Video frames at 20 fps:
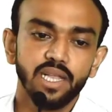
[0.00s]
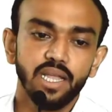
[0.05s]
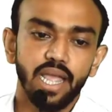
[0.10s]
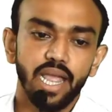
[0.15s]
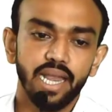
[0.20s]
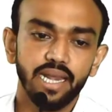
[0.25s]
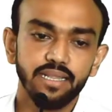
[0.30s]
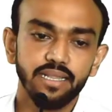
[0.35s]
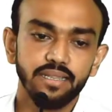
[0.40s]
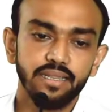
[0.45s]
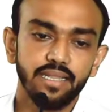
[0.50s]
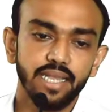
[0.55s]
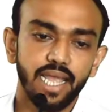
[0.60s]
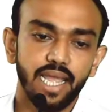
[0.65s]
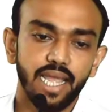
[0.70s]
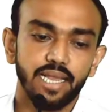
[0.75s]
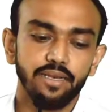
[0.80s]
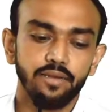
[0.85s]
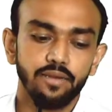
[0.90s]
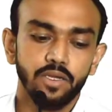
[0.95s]
and
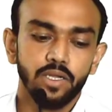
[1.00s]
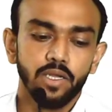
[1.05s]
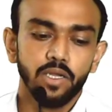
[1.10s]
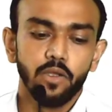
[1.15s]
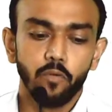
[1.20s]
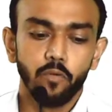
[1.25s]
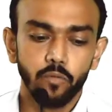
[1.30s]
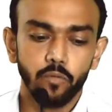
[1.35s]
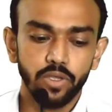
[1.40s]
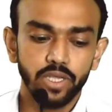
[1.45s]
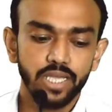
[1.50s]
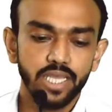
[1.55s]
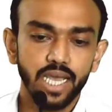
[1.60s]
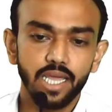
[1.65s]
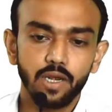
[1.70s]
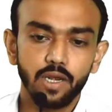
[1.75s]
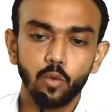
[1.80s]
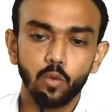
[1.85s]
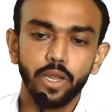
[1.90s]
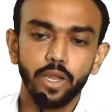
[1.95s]
then we
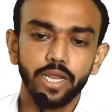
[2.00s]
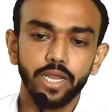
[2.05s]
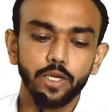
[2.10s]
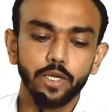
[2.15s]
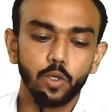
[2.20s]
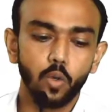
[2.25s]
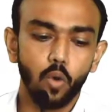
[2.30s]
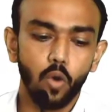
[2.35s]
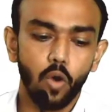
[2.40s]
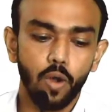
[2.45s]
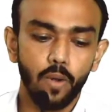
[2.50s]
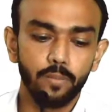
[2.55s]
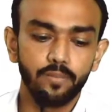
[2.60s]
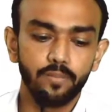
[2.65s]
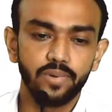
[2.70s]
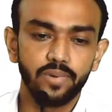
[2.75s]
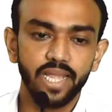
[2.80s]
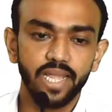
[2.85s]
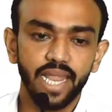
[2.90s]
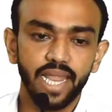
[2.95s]
are going to
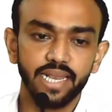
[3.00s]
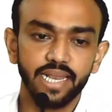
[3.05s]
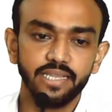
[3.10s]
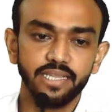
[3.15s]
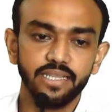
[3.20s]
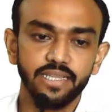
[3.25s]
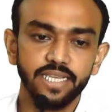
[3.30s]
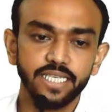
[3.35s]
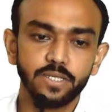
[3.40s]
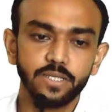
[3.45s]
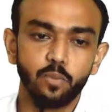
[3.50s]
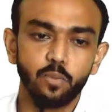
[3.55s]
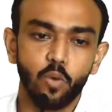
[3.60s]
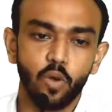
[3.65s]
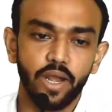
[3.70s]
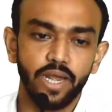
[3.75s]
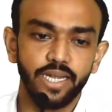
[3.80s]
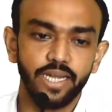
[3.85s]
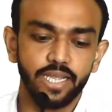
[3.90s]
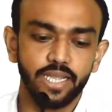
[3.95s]
obtain this
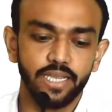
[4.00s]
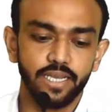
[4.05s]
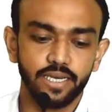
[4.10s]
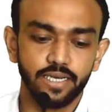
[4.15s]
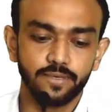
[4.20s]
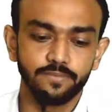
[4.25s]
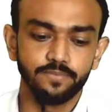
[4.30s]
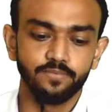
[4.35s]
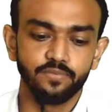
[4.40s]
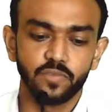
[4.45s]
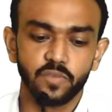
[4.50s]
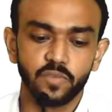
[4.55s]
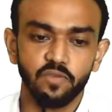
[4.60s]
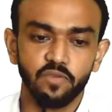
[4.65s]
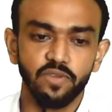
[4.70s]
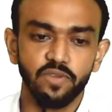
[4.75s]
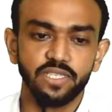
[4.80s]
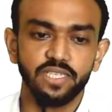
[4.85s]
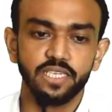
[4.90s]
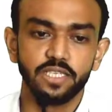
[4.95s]
point here,
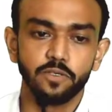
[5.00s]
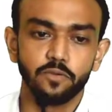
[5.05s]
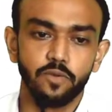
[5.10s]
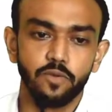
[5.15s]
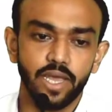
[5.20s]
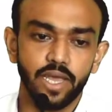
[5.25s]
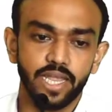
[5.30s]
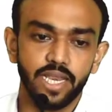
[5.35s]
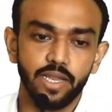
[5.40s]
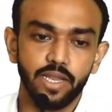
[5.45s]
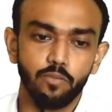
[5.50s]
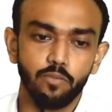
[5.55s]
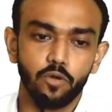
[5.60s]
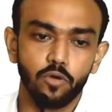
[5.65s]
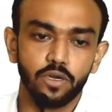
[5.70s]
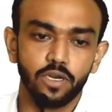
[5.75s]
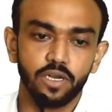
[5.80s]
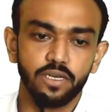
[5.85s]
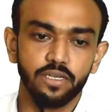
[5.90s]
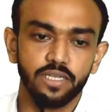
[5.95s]
which is very
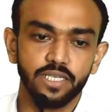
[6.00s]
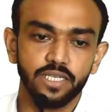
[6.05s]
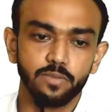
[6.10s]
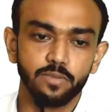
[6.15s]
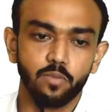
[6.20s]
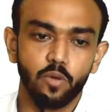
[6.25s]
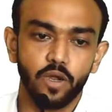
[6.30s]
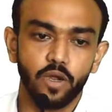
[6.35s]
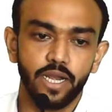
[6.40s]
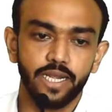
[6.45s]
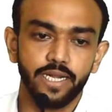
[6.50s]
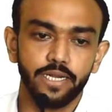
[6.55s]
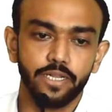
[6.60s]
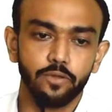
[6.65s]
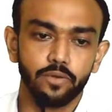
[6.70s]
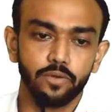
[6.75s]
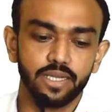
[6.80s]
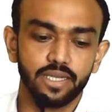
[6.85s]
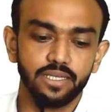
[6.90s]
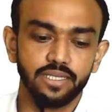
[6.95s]
important. This point you
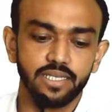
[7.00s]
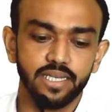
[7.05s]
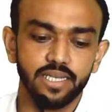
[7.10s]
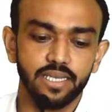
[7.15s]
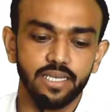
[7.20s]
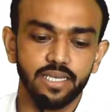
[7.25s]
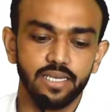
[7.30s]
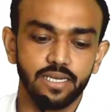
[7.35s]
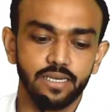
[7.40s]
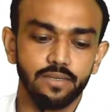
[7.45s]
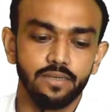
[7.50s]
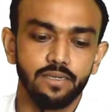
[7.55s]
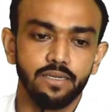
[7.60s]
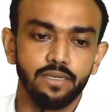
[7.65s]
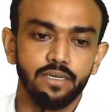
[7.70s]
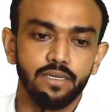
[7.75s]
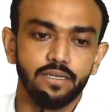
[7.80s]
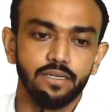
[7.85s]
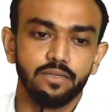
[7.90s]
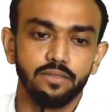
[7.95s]
can see here,
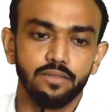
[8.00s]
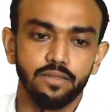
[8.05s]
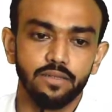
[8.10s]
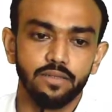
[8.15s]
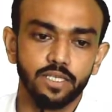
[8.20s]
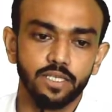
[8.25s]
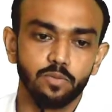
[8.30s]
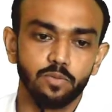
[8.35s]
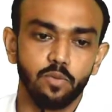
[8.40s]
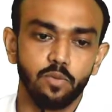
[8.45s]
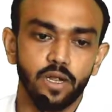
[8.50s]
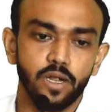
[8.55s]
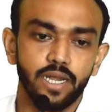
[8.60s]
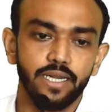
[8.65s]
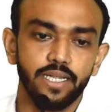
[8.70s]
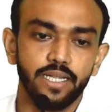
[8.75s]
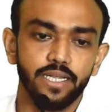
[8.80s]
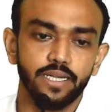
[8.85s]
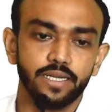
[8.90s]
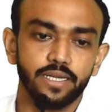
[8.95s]
this point
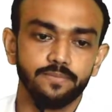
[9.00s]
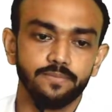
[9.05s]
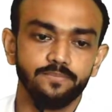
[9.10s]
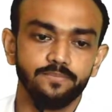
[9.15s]
here,